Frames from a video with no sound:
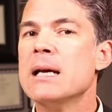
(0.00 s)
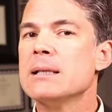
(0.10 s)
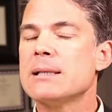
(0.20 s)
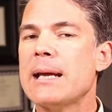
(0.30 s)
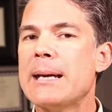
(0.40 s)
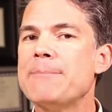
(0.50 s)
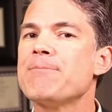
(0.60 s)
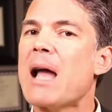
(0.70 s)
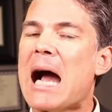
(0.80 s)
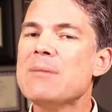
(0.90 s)

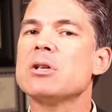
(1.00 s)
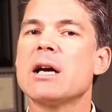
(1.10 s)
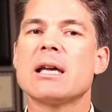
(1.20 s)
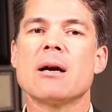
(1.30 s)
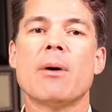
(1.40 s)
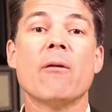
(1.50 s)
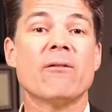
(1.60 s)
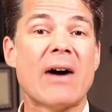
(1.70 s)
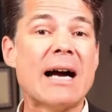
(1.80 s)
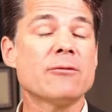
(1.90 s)
Today, I'm talking about
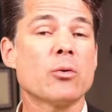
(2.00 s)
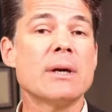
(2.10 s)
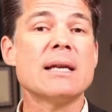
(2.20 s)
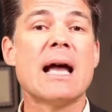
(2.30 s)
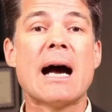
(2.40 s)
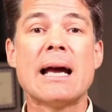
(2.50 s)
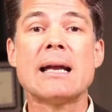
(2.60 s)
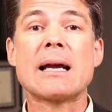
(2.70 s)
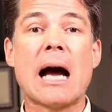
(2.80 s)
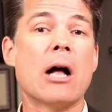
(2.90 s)

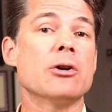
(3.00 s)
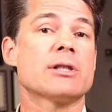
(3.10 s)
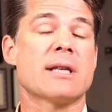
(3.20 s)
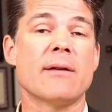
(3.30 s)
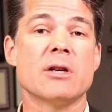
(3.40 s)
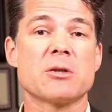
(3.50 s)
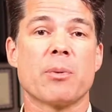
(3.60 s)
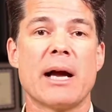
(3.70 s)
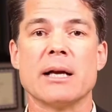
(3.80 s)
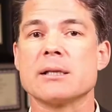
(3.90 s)
529 college savings
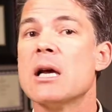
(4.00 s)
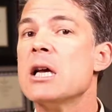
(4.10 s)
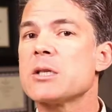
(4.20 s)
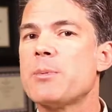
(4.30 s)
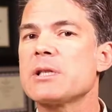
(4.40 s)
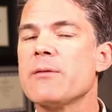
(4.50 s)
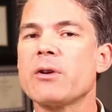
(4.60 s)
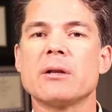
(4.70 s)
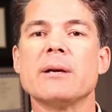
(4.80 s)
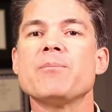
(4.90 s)
plans,
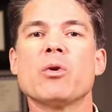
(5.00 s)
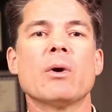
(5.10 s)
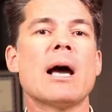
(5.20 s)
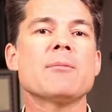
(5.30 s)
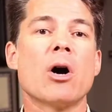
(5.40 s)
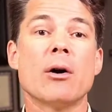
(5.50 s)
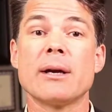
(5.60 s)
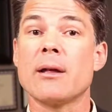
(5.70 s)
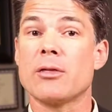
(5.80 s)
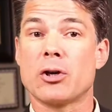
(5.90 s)
specifically what I'm
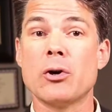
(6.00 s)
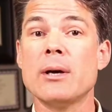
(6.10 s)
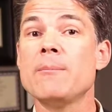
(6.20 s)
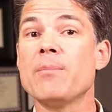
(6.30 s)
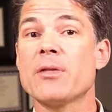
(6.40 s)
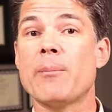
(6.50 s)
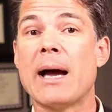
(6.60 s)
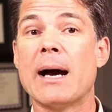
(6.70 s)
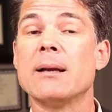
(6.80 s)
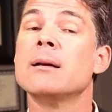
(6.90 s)
calling the good, the
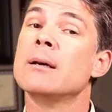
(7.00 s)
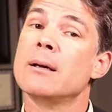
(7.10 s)
bad,